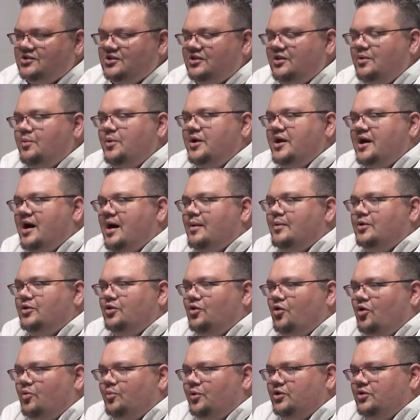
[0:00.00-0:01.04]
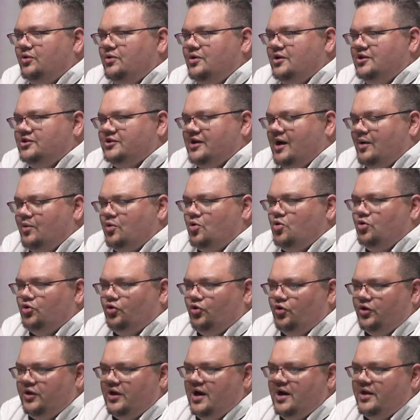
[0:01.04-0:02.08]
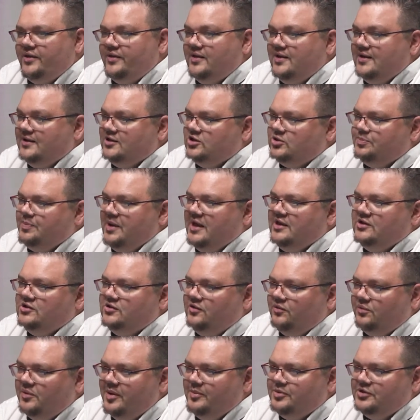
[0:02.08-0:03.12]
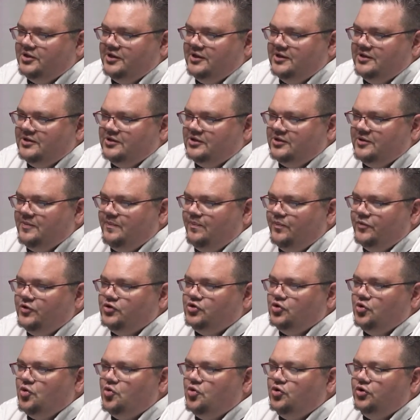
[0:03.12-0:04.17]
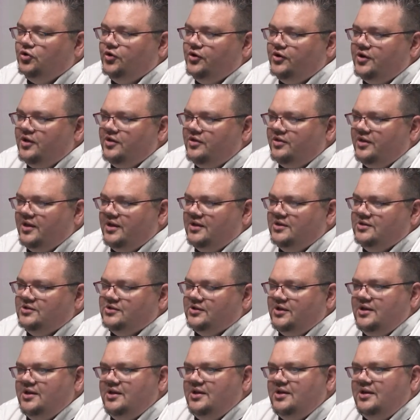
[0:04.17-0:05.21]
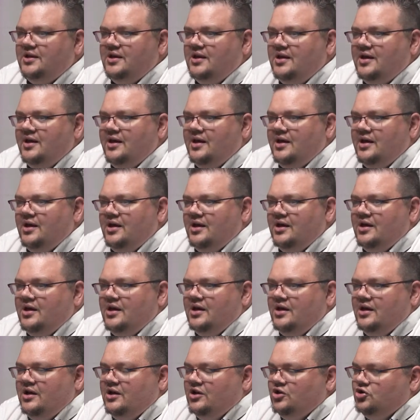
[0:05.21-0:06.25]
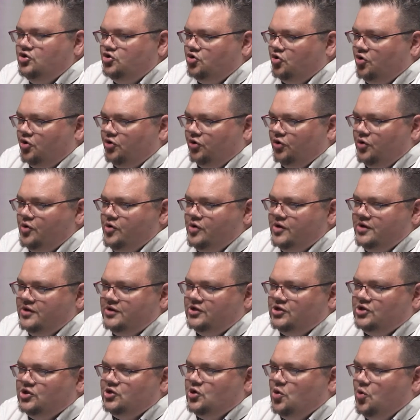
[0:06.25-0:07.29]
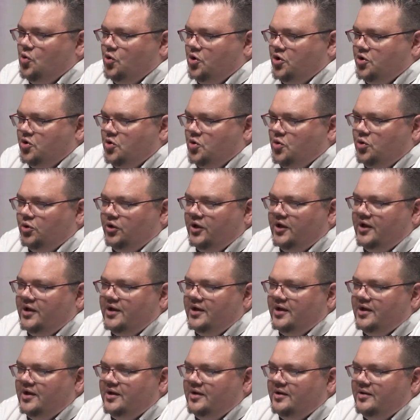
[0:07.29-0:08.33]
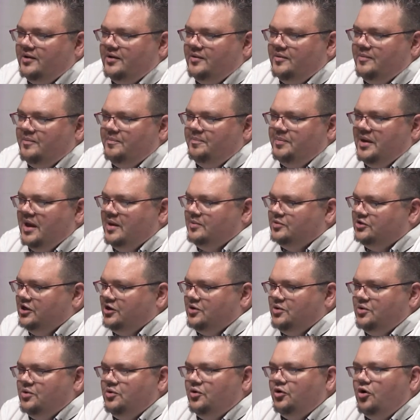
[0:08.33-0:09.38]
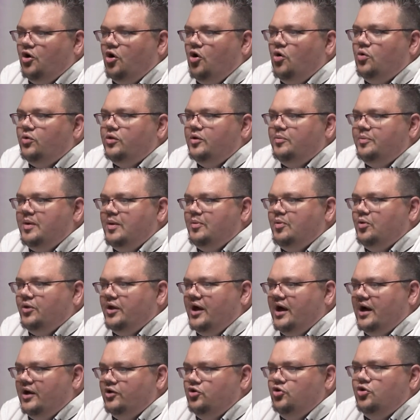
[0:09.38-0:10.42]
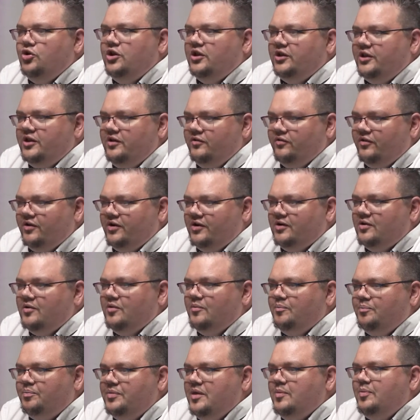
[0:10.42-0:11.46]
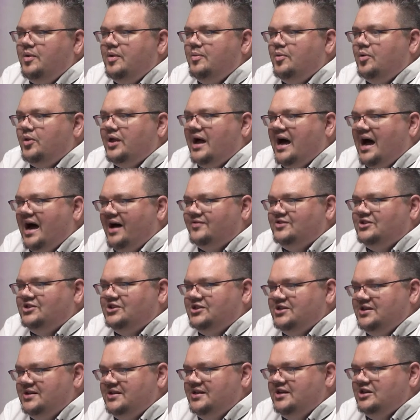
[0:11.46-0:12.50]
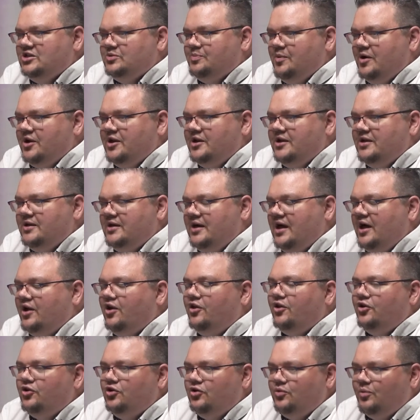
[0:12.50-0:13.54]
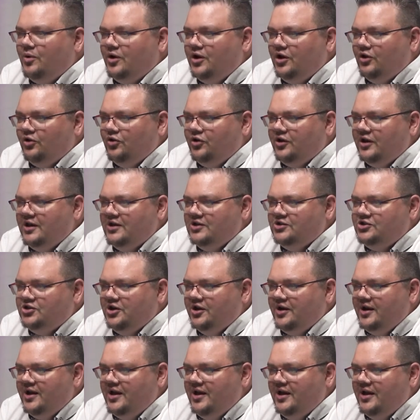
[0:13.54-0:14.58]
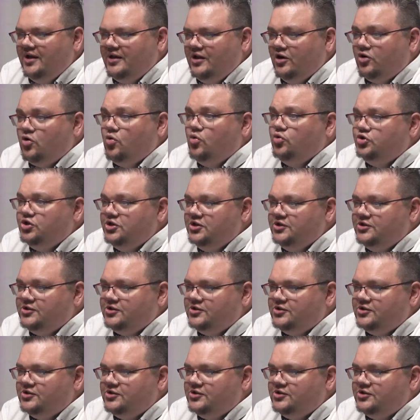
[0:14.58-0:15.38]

The way I would normally do it is I would go and look at the expensive websites. So go and look at things like John Lewis, Coca-Cola, PepsiCo, all the people that Unilever, the people that have serious money. Another good one to look at is your coaches.